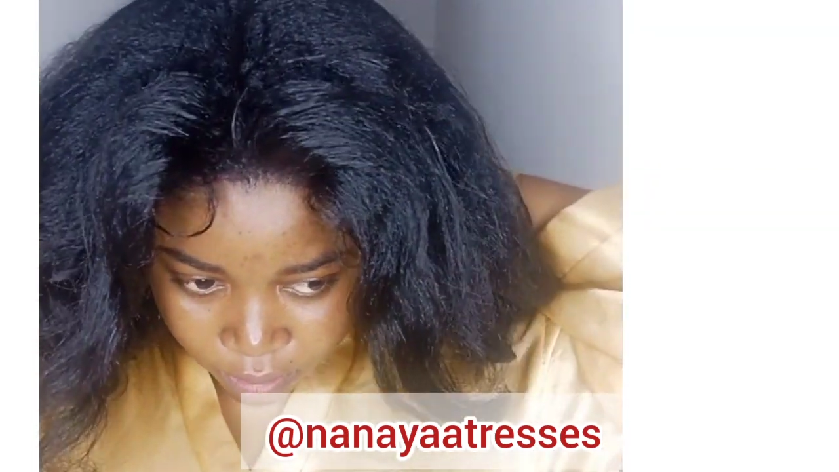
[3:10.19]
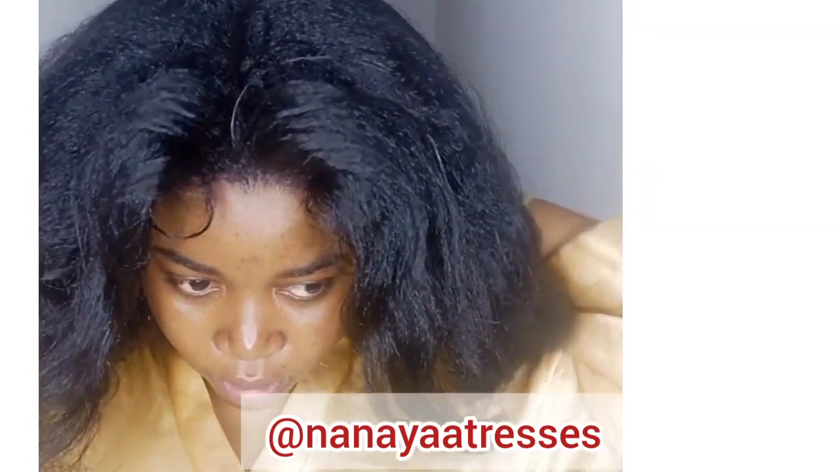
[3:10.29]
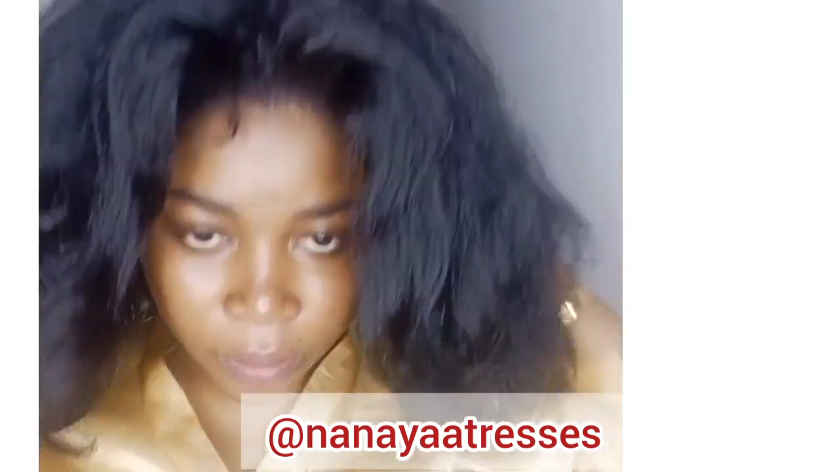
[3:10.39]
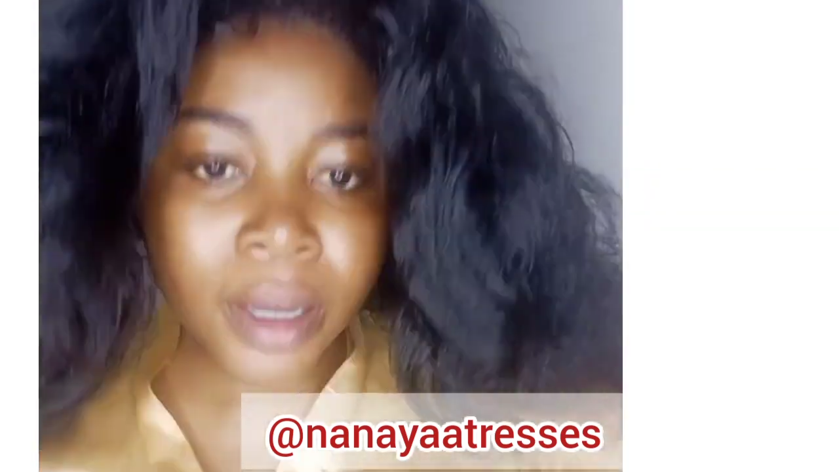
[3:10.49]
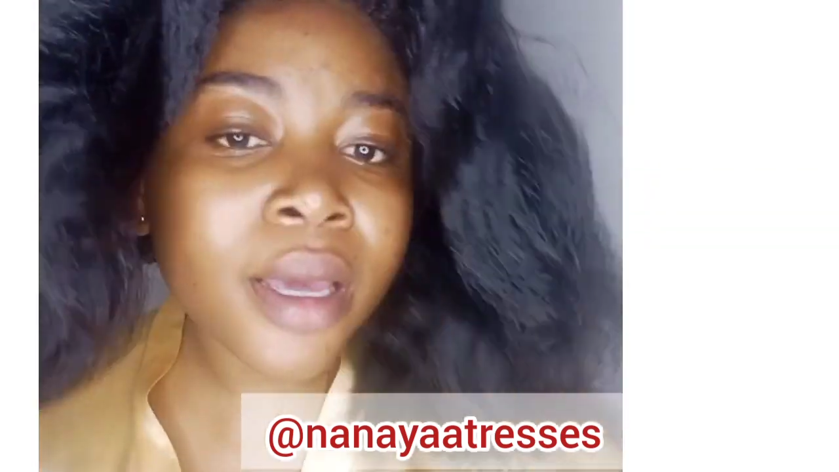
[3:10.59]

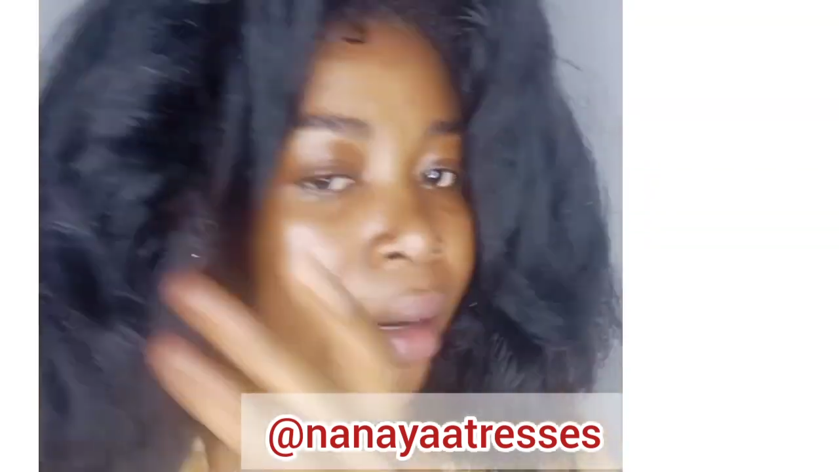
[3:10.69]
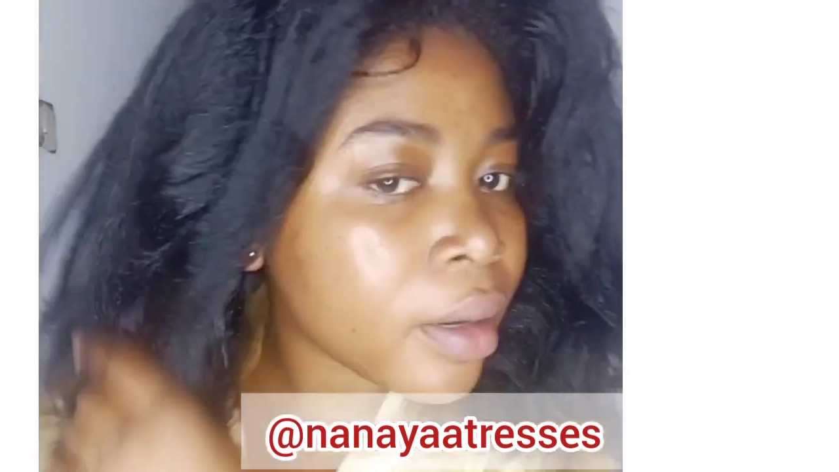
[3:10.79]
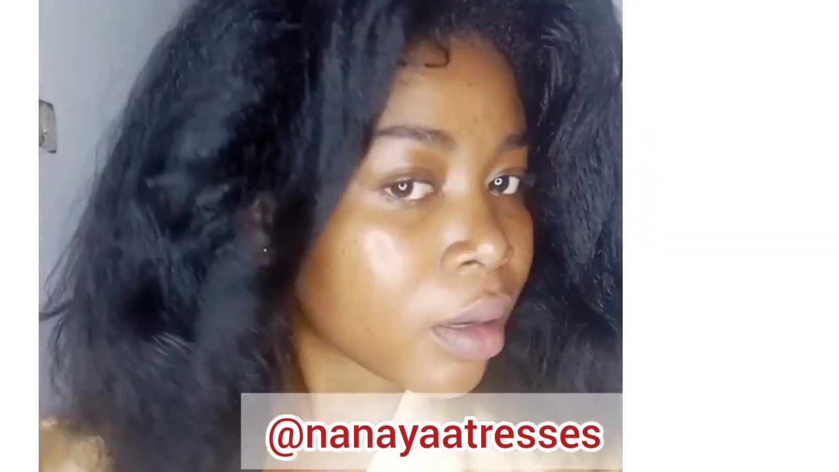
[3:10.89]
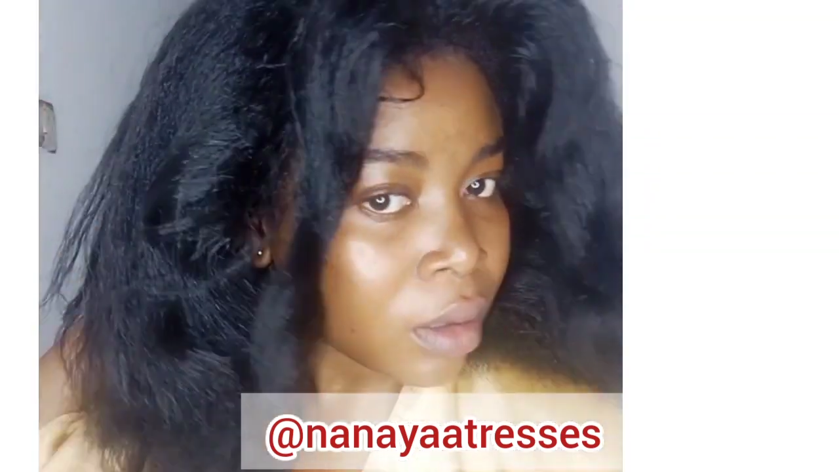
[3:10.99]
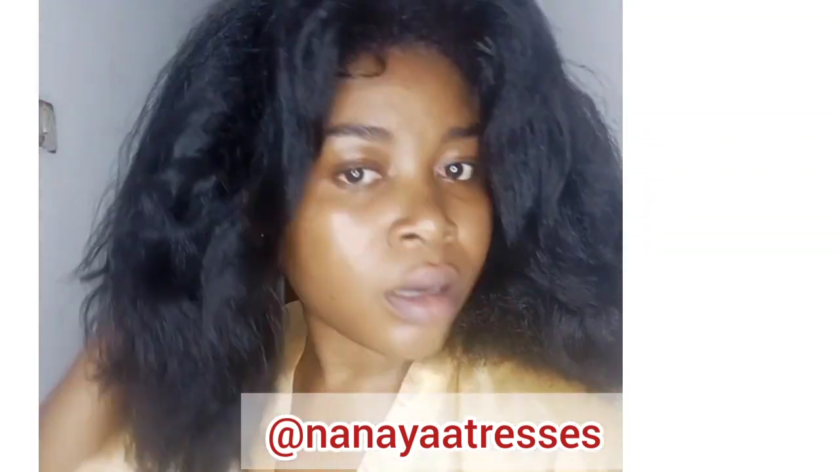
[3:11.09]
4
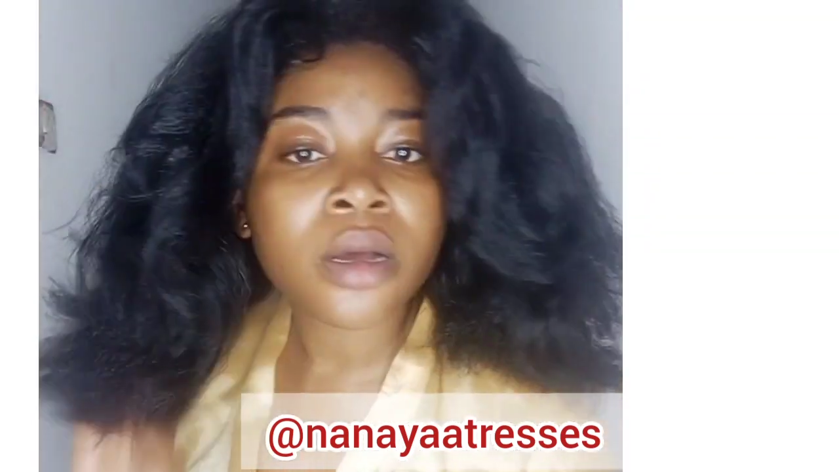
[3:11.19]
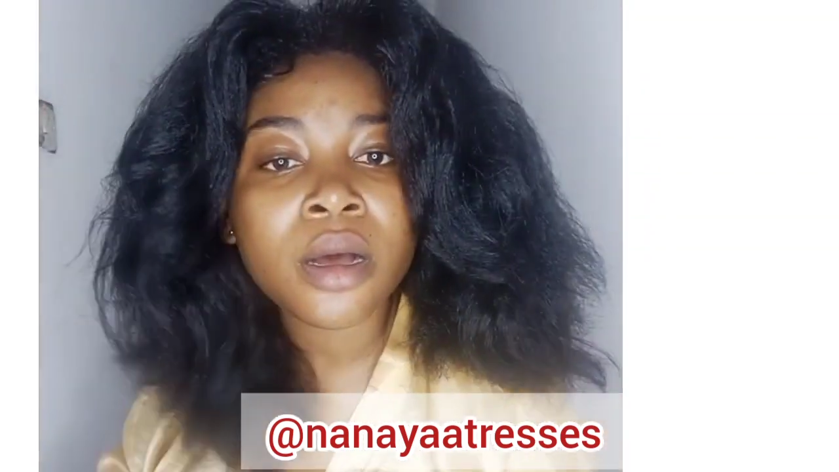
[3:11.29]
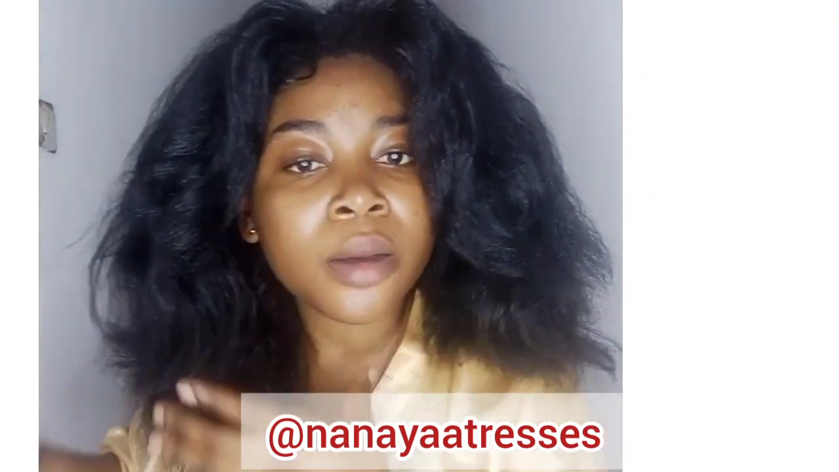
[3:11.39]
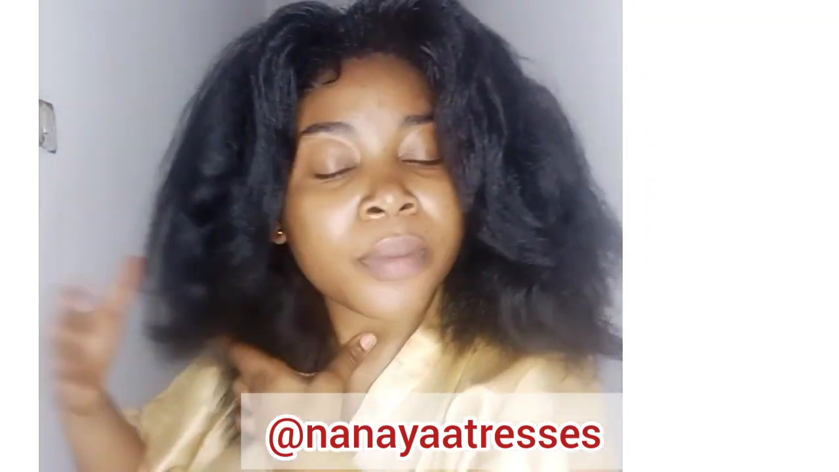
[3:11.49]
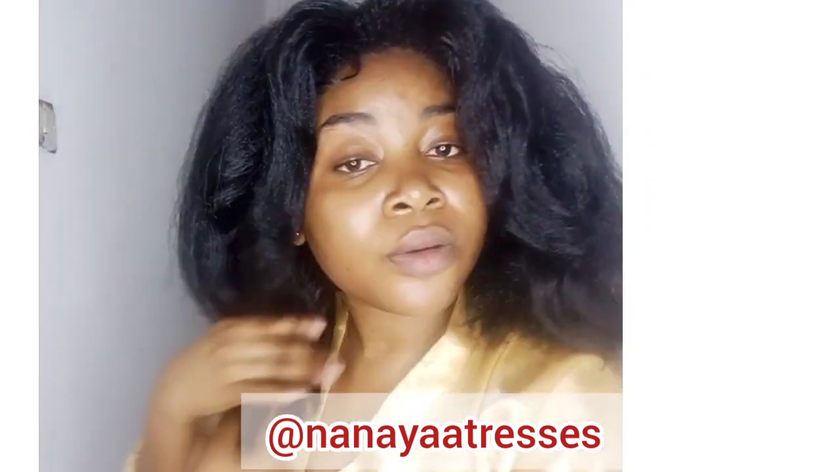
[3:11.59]
Flexi
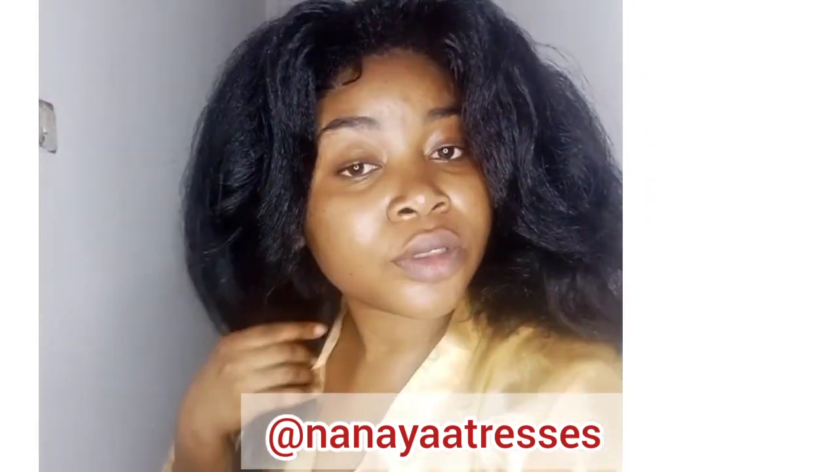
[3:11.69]
cords